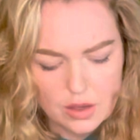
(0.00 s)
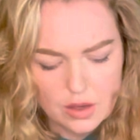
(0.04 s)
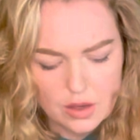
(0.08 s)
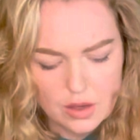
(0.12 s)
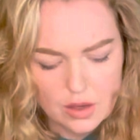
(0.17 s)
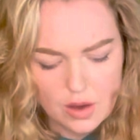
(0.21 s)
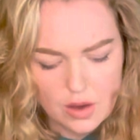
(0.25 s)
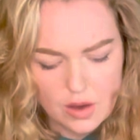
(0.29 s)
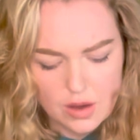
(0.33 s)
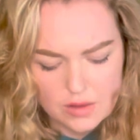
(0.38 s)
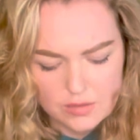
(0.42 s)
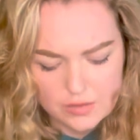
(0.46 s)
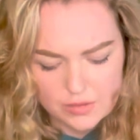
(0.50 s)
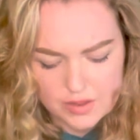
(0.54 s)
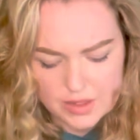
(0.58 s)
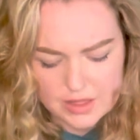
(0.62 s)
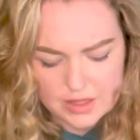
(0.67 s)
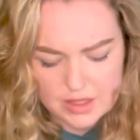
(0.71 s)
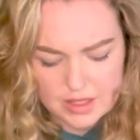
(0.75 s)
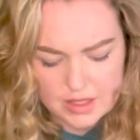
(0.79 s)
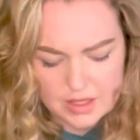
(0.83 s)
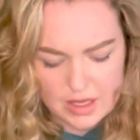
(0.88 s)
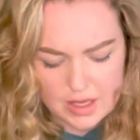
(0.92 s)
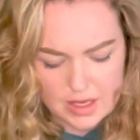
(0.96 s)
conflict
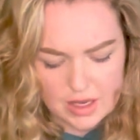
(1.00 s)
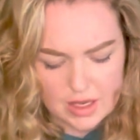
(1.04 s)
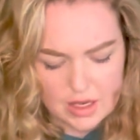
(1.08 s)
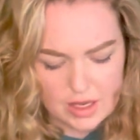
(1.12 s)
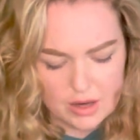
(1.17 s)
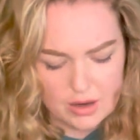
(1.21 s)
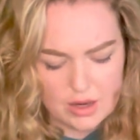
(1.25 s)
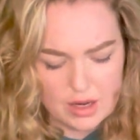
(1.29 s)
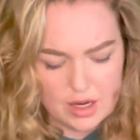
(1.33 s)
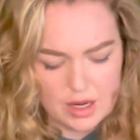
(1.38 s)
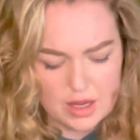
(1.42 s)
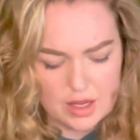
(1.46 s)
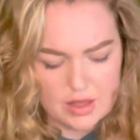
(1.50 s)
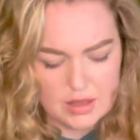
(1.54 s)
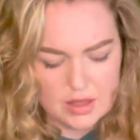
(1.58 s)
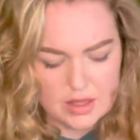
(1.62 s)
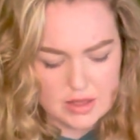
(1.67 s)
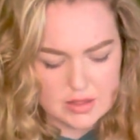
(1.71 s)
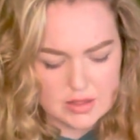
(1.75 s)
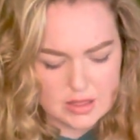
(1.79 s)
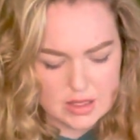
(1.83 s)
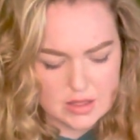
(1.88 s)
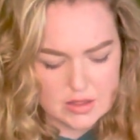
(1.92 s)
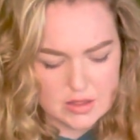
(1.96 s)
in that area that
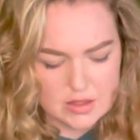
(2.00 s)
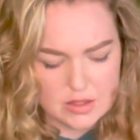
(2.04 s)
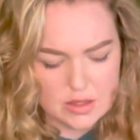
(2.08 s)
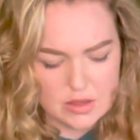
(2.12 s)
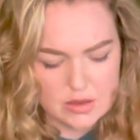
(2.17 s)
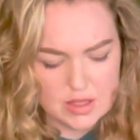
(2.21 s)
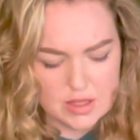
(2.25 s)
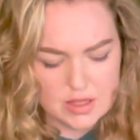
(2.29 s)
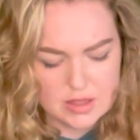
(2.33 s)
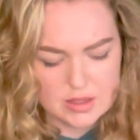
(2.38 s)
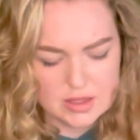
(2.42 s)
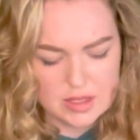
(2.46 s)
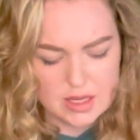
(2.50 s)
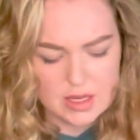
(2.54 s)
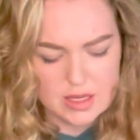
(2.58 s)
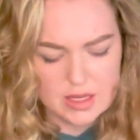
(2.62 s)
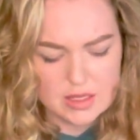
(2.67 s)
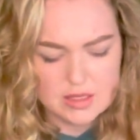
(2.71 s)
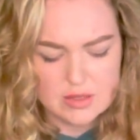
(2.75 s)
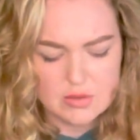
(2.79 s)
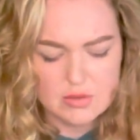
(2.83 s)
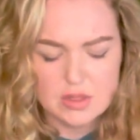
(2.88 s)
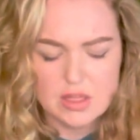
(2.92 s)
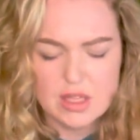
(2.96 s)
sends you inside.
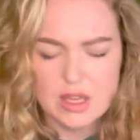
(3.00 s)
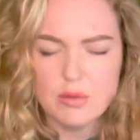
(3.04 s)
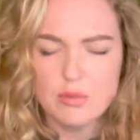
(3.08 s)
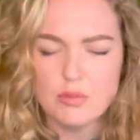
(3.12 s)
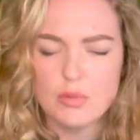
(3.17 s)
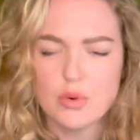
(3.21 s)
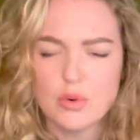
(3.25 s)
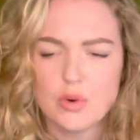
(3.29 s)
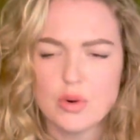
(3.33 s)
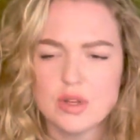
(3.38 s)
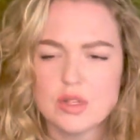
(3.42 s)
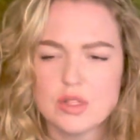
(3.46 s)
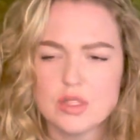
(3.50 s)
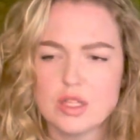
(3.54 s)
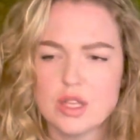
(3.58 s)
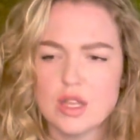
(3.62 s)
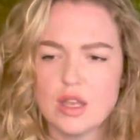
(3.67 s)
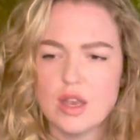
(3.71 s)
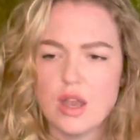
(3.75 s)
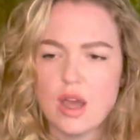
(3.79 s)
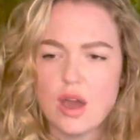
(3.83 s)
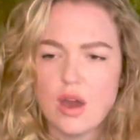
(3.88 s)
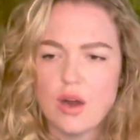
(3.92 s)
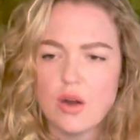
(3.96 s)
It's really important to
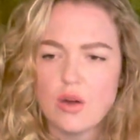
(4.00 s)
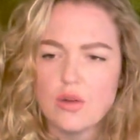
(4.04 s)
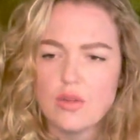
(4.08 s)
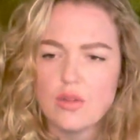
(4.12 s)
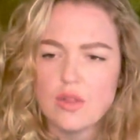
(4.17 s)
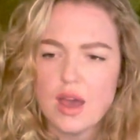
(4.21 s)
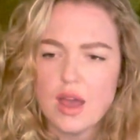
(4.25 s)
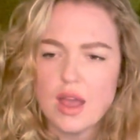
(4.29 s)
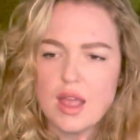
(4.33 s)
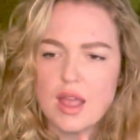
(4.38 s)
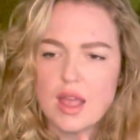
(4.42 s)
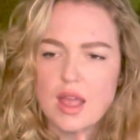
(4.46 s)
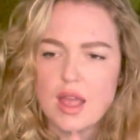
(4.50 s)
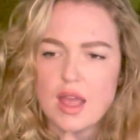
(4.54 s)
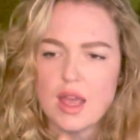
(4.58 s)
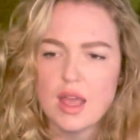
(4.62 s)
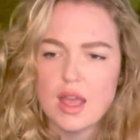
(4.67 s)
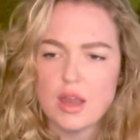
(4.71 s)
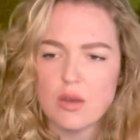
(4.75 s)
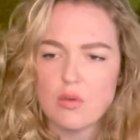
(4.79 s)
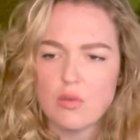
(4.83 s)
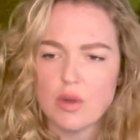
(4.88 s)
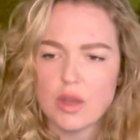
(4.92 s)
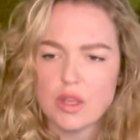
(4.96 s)
know that
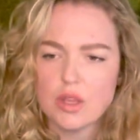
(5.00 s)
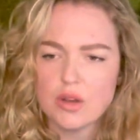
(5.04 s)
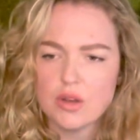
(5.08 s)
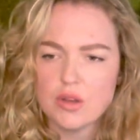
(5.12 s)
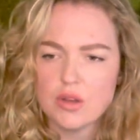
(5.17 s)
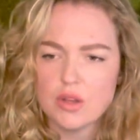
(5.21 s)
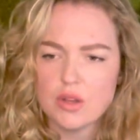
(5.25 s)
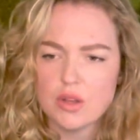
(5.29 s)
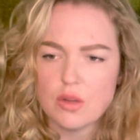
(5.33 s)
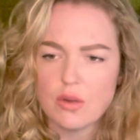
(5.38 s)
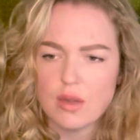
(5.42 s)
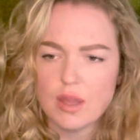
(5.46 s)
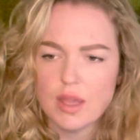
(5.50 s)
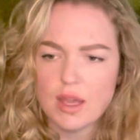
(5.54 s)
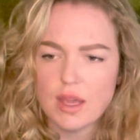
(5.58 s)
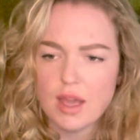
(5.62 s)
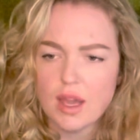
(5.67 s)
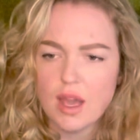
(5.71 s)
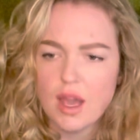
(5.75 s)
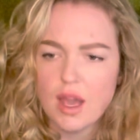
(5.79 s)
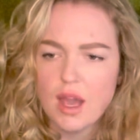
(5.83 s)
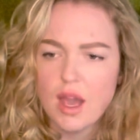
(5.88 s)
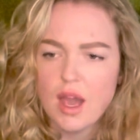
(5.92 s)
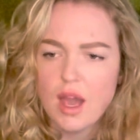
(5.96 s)
in what you're
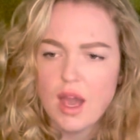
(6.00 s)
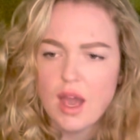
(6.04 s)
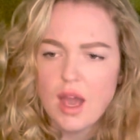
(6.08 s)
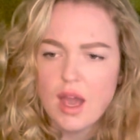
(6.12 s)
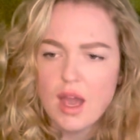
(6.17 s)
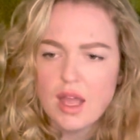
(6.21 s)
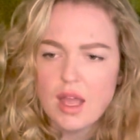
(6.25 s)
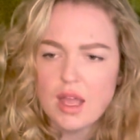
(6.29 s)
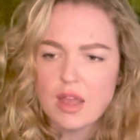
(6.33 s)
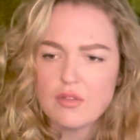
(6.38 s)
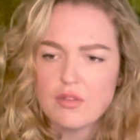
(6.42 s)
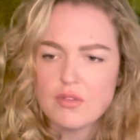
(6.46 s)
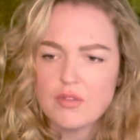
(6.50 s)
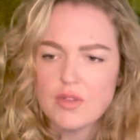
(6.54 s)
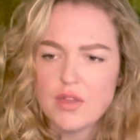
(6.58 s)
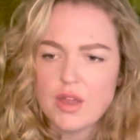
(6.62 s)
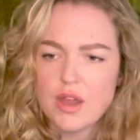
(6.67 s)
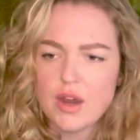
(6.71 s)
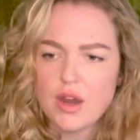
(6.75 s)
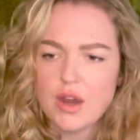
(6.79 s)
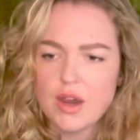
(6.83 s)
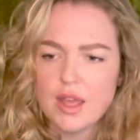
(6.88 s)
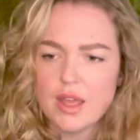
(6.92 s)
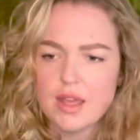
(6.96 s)
doing, if
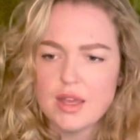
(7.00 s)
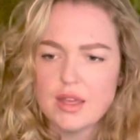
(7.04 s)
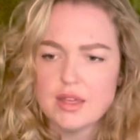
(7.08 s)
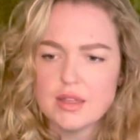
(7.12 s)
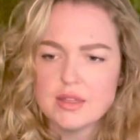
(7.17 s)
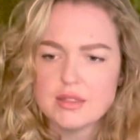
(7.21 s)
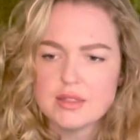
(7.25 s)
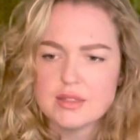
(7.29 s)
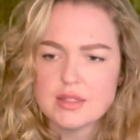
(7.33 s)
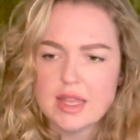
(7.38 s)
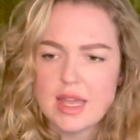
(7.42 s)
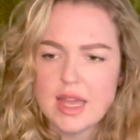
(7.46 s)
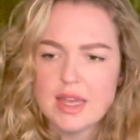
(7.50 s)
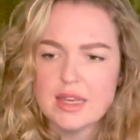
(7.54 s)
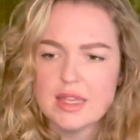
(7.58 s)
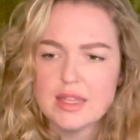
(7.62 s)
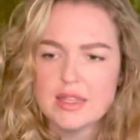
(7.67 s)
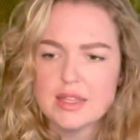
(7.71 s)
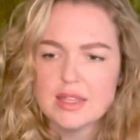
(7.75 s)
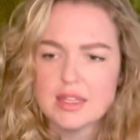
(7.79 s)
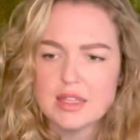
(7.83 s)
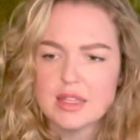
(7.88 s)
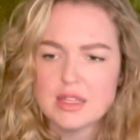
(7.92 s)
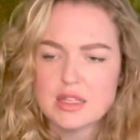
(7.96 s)
there is
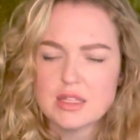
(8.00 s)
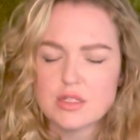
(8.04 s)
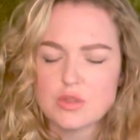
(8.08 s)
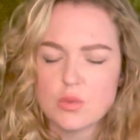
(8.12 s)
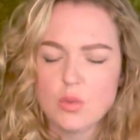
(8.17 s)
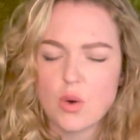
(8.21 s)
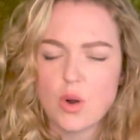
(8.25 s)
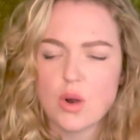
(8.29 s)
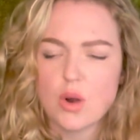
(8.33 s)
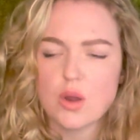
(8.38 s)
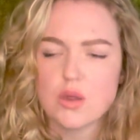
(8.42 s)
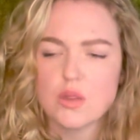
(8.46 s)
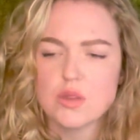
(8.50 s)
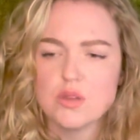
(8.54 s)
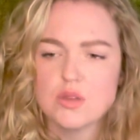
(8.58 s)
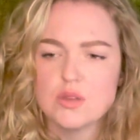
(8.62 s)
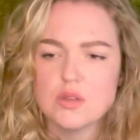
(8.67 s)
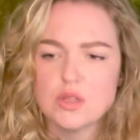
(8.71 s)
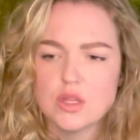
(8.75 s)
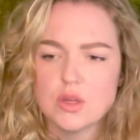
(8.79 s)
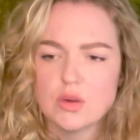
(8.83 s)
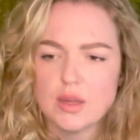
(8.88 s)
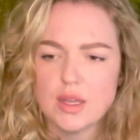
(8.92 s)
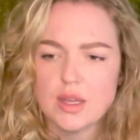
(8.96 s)
anything that's worth
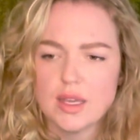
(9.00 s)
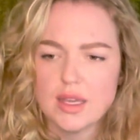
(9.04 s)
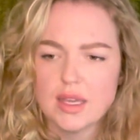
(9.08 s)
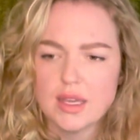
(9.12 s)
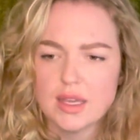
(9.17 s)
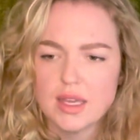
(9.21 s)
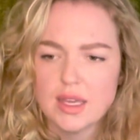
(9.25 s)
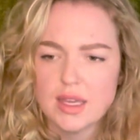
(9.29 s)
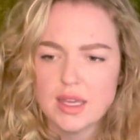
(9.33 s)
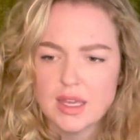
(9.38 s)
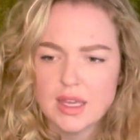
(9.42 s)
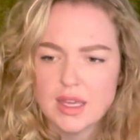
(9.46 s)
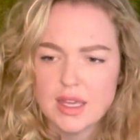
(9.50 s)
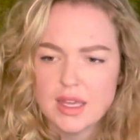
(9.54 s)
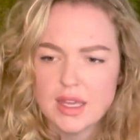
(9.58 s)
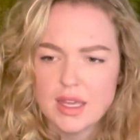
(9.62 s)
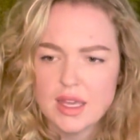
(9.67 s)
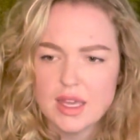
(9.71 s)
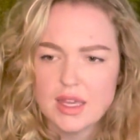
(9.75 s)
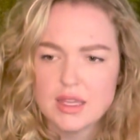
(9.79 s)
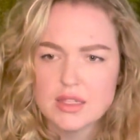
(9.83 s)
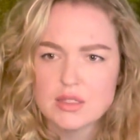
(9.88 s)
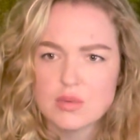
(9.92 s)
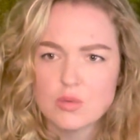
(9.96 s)
doing,
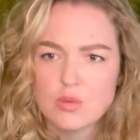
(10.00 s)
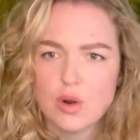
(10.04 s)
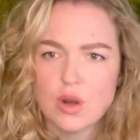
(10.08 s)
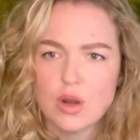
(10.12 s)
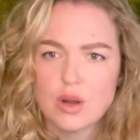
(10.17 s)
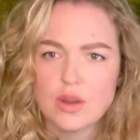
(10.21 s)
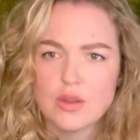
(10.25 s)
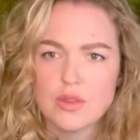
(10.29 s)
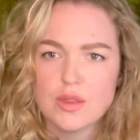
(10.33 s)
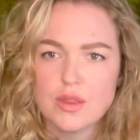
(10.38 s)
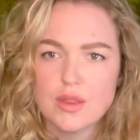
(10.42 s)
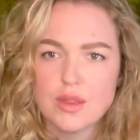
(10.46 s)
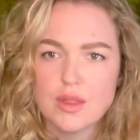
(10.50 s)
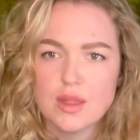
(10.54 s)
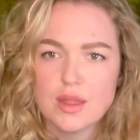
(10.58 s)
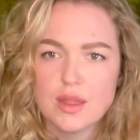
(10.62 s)
is worth